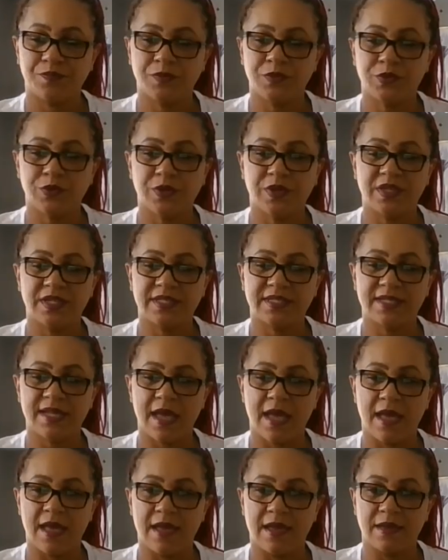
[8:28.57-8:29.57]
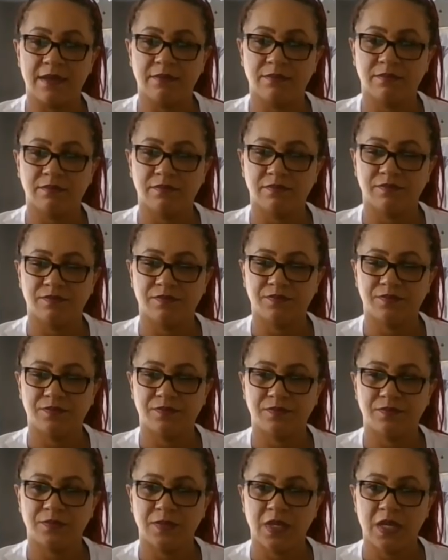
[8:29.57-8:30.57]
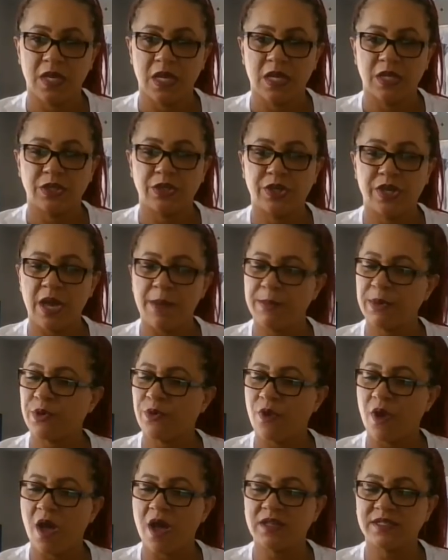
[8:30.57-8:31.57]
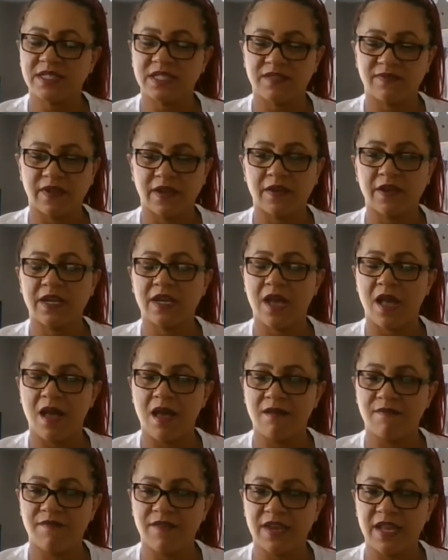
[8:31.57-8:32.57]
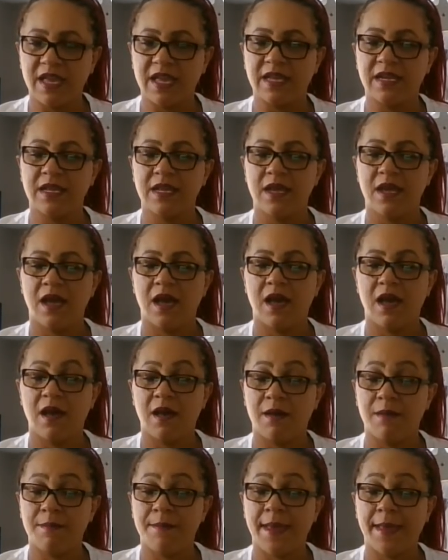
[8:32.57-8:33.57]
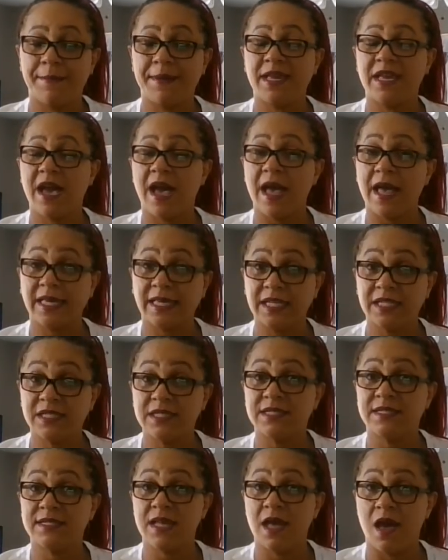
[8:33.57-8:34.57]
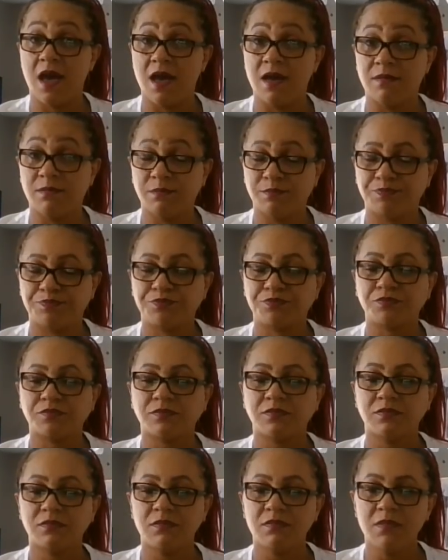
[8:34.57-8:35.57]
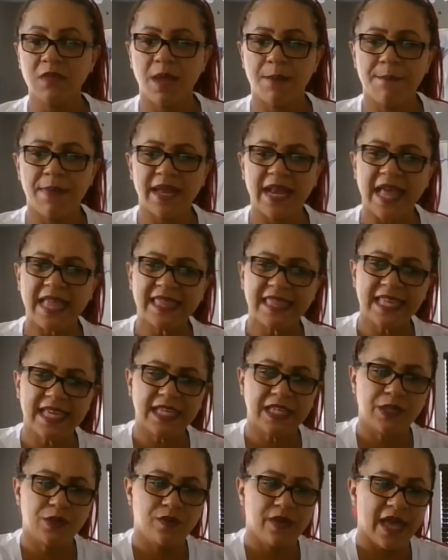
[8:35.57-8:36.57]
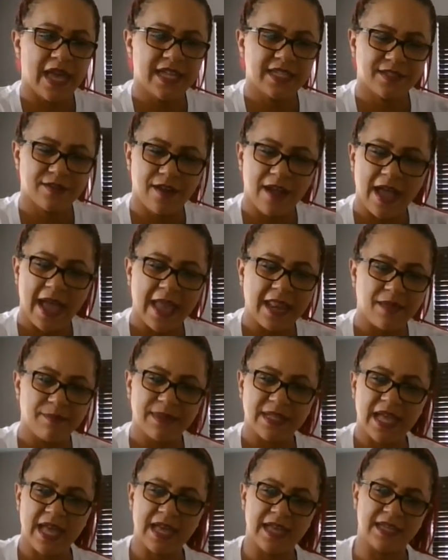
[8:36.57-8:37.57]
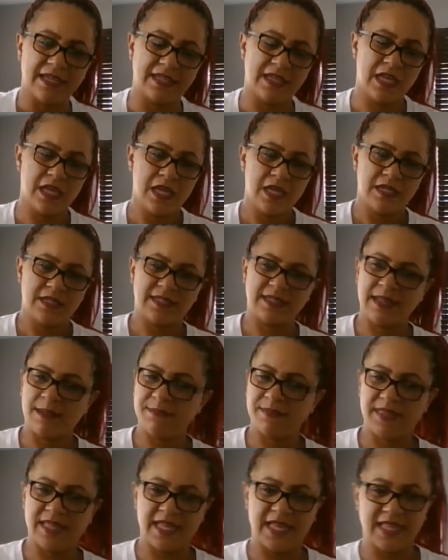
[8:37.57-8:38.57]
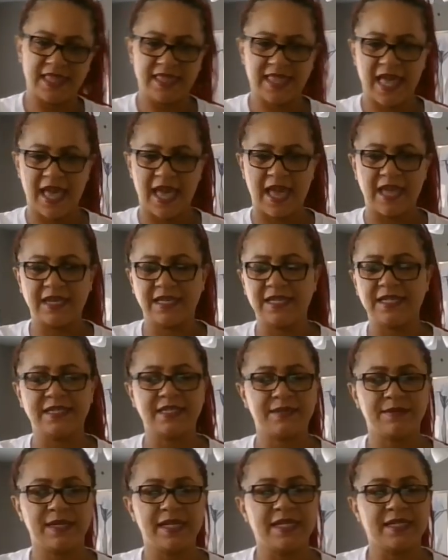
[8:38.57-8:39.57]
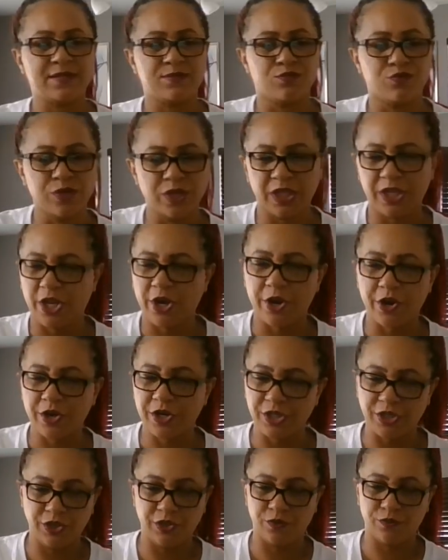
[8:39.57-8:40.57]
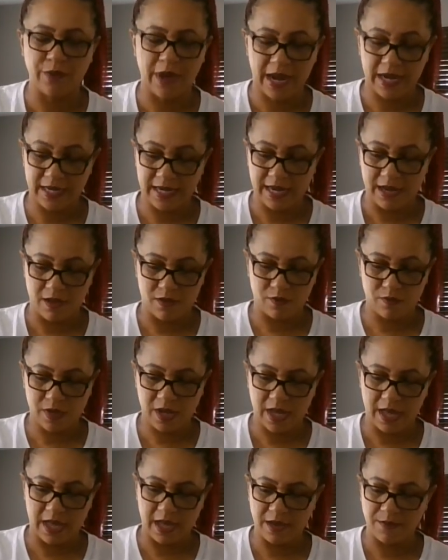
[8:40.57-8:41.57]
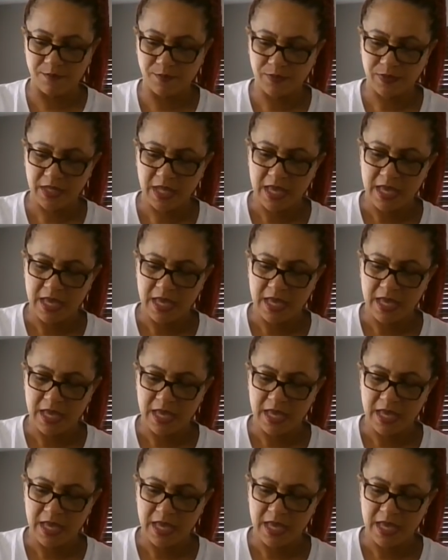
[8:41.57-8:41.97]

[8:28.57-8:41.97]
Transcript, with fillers: during this time. You come across as very confident, um, maybe cocky to some, but I think you guys are hiding behind something that is is really hurting you right now. Okay,